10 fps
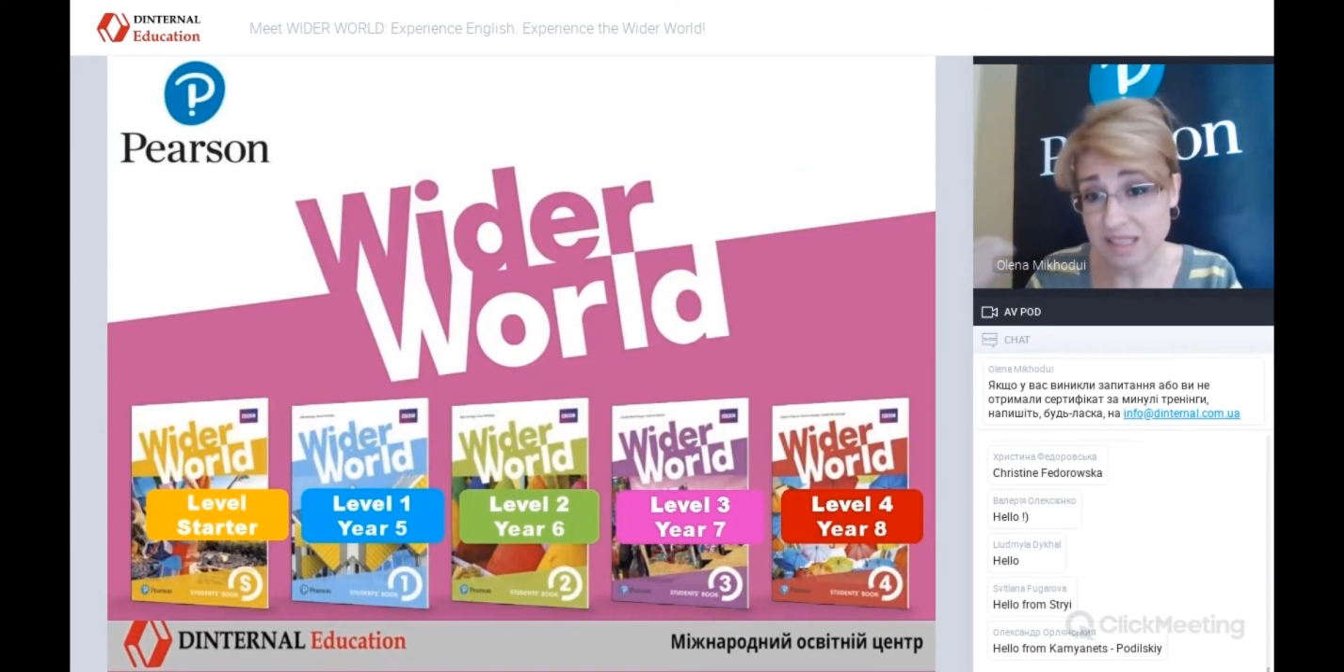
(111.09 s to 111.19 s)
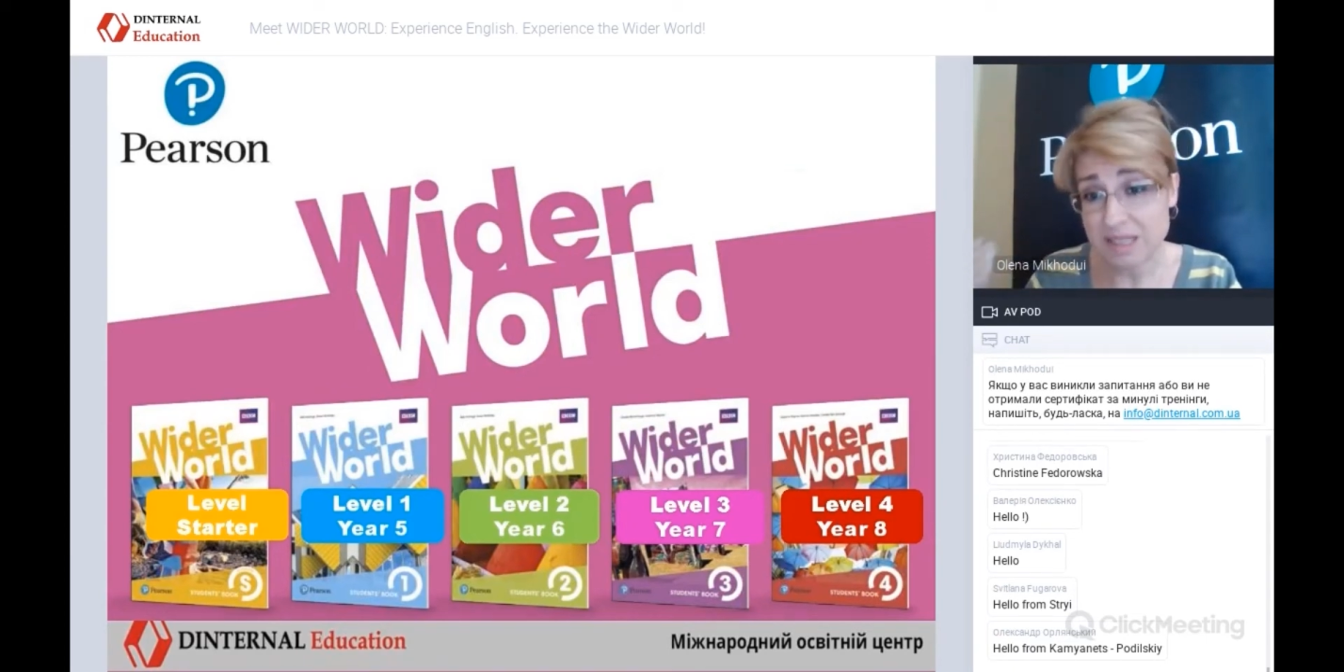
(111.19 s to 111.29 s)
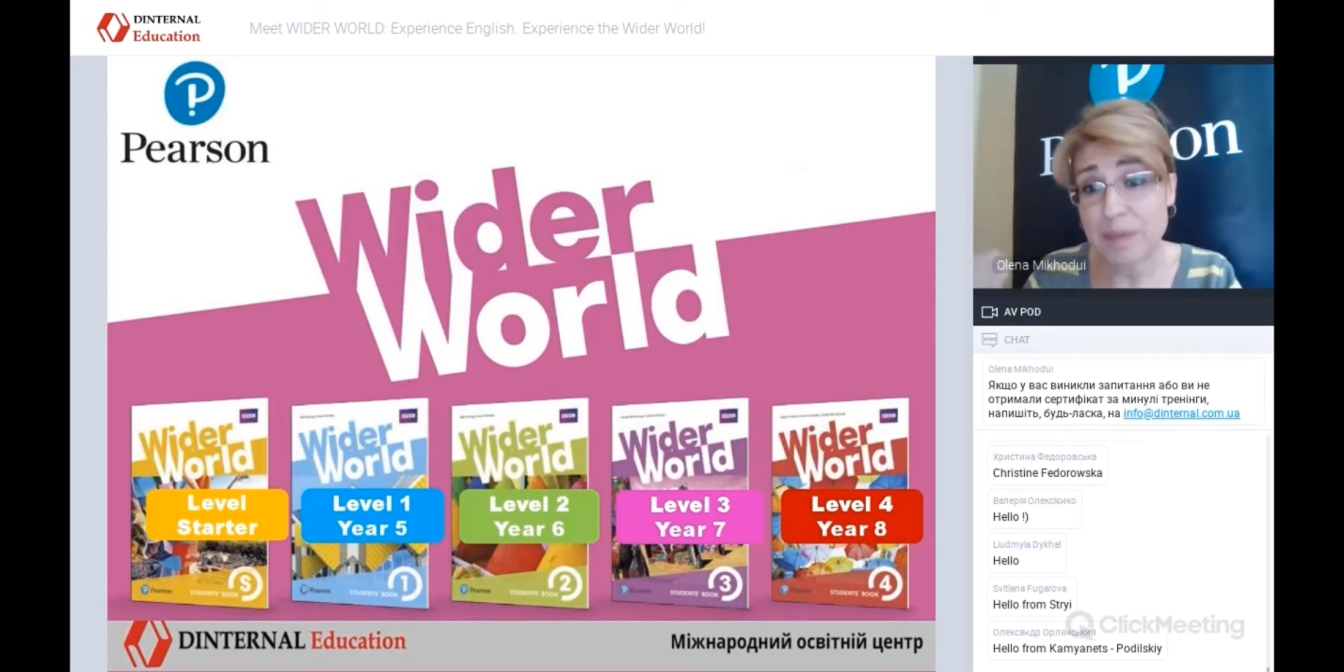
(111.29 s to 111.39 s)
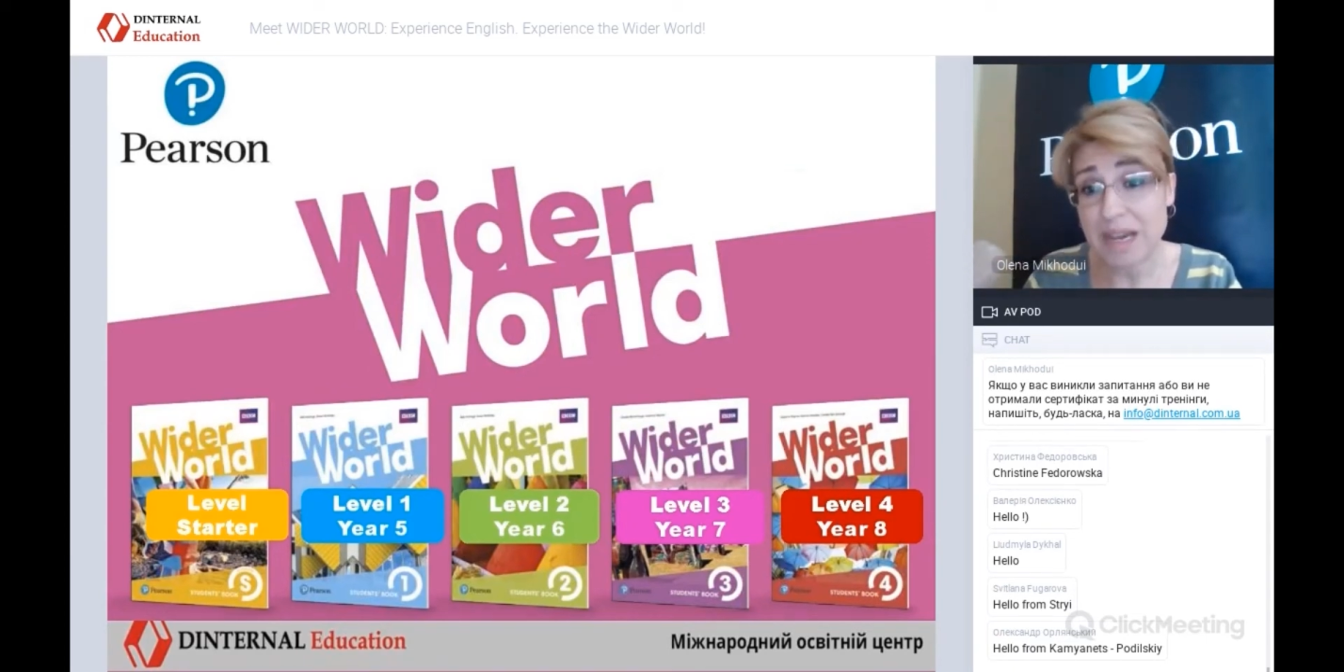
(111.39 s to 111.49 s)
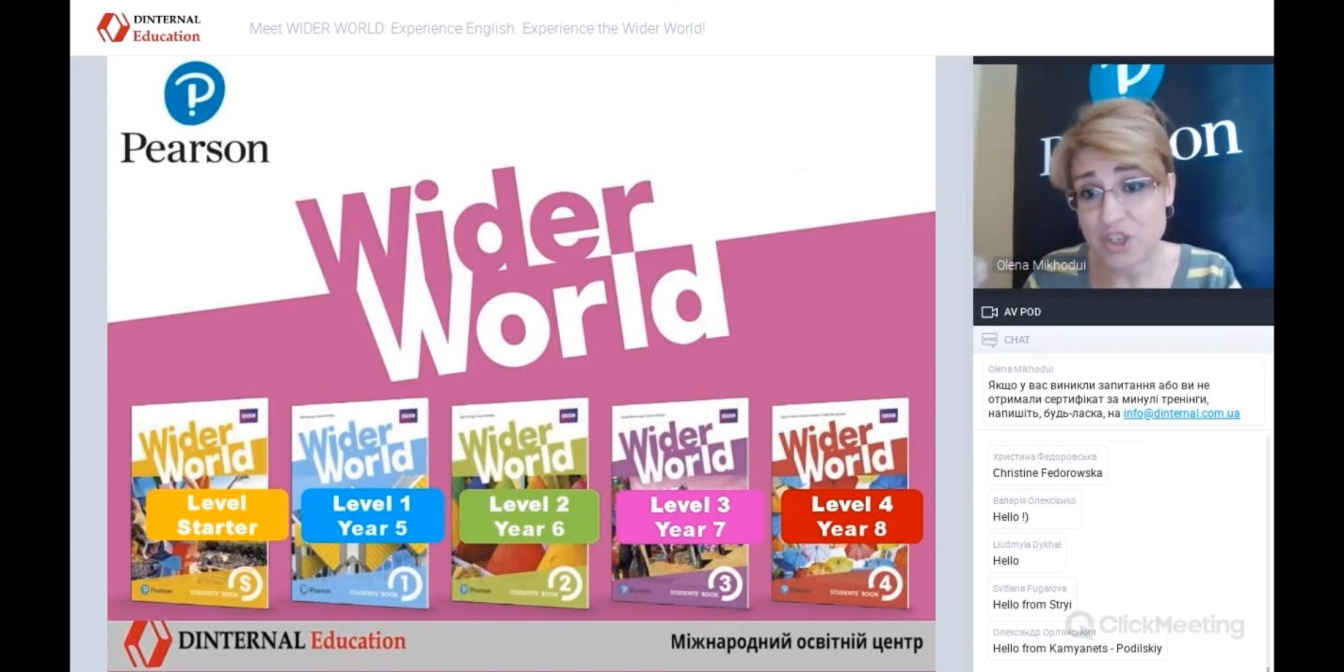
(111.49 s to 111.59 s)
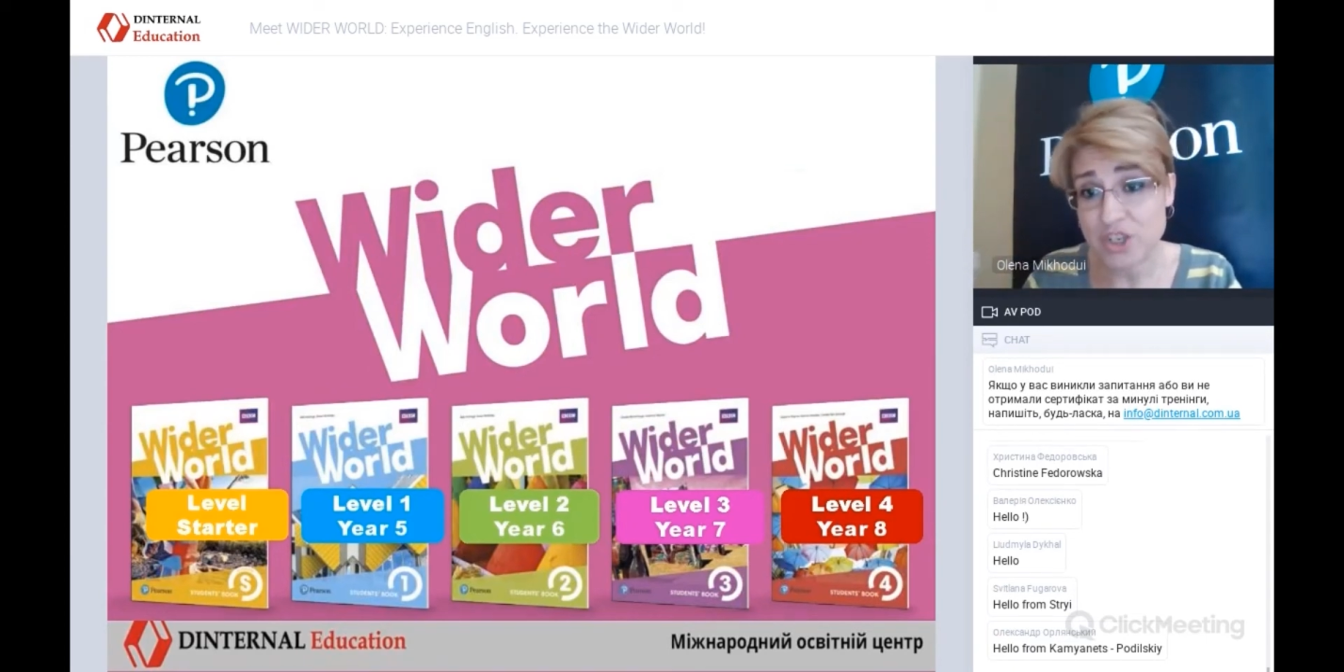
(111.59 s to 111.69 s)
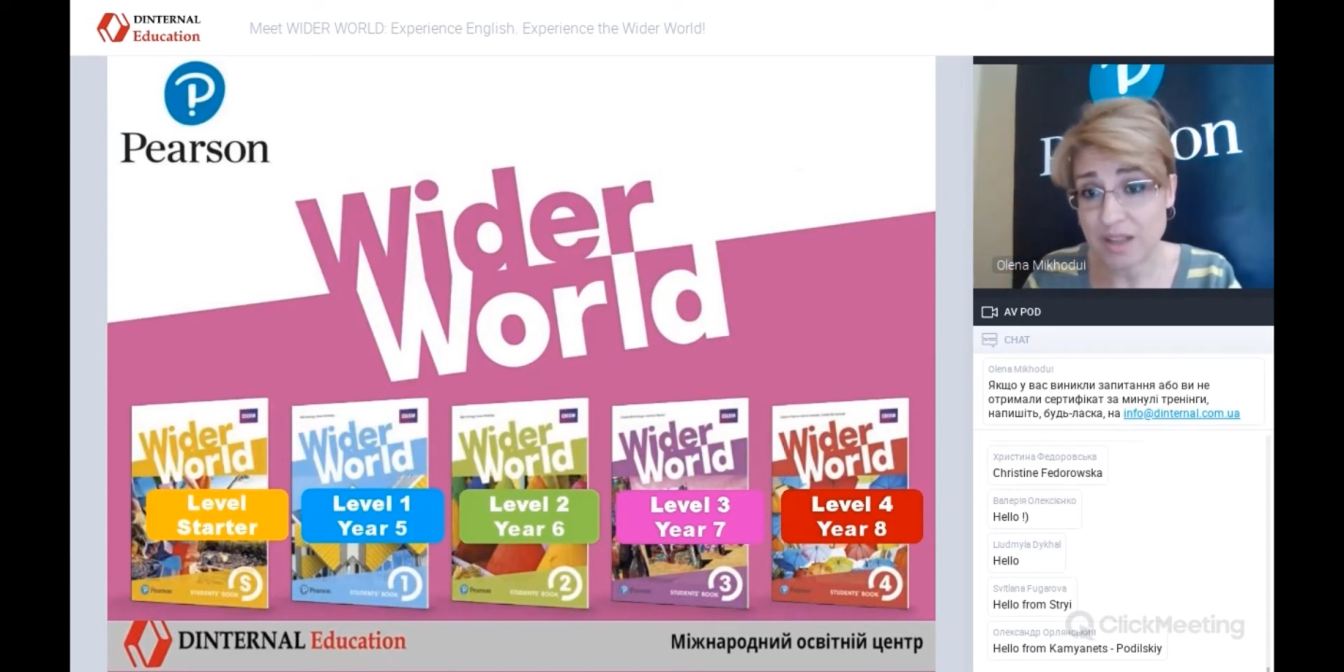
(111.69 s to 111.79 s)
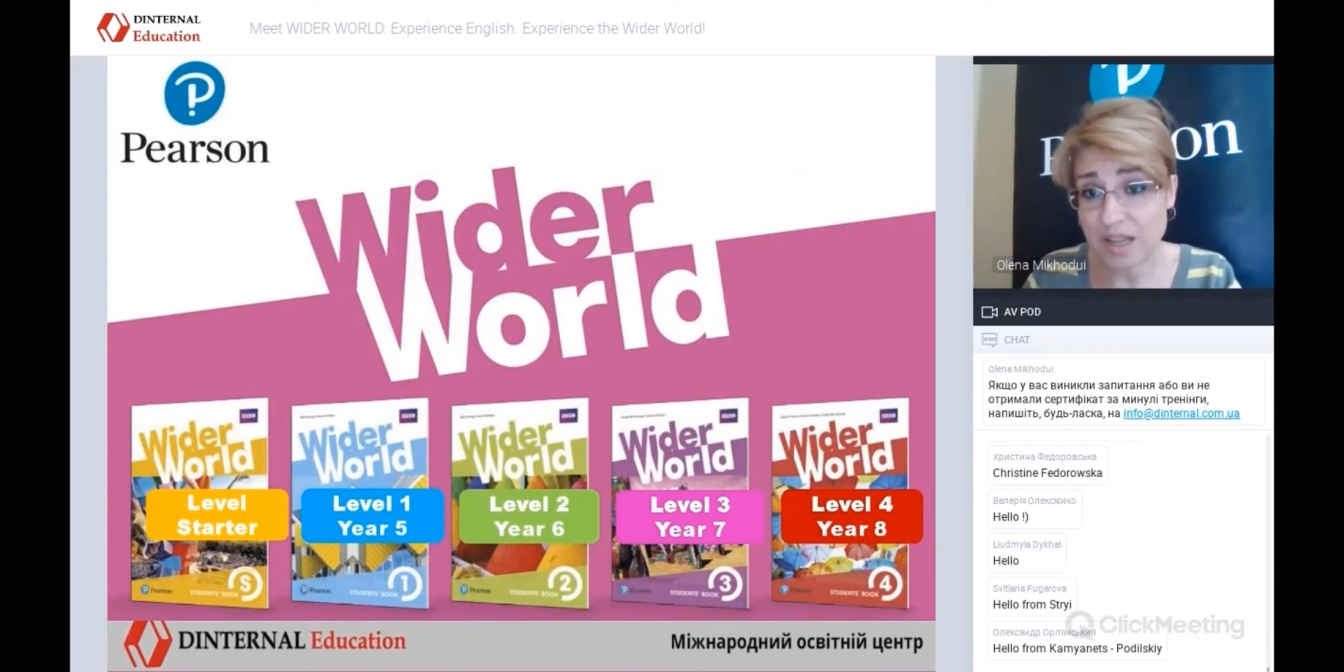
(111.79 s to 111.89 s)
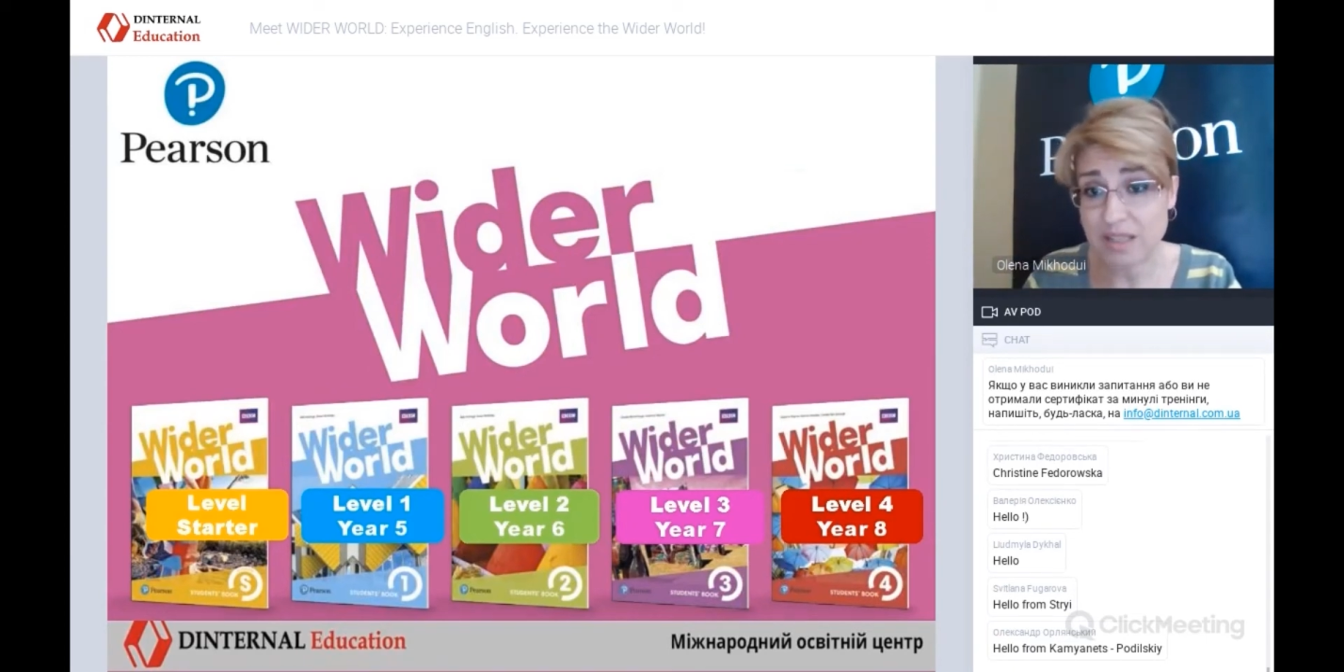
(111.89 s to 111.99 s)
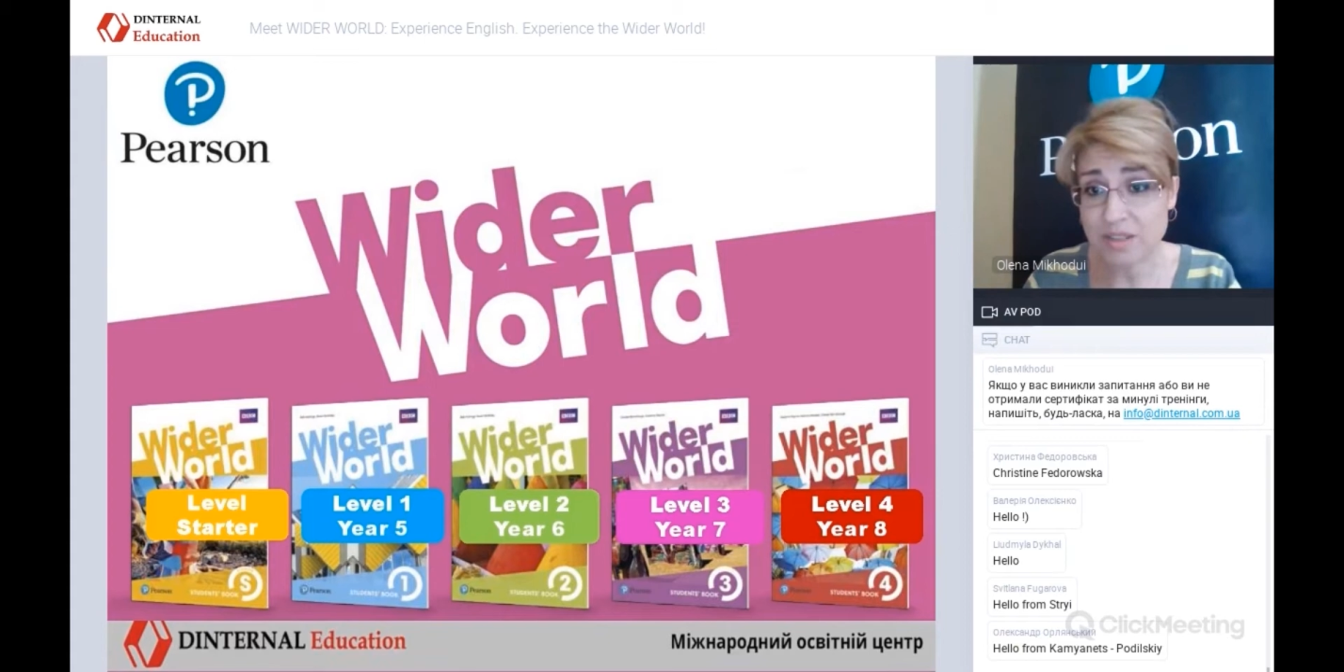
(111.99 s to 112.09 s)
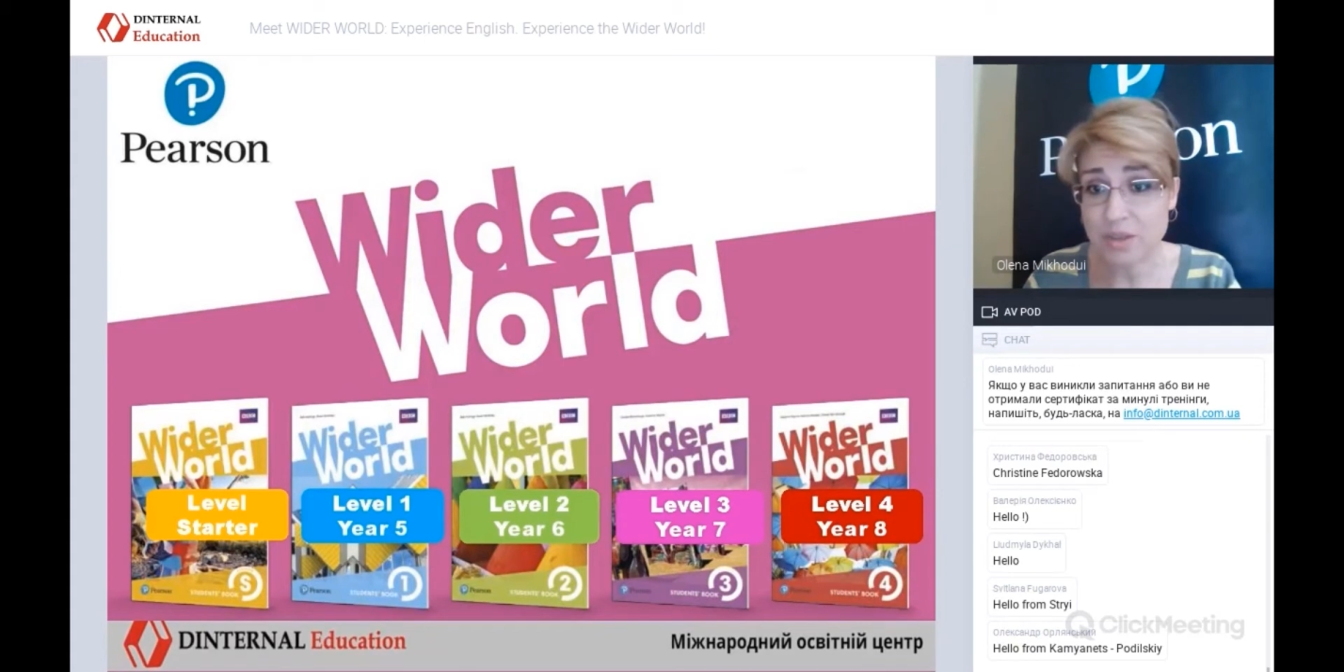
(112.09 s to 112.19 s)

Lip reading: specialized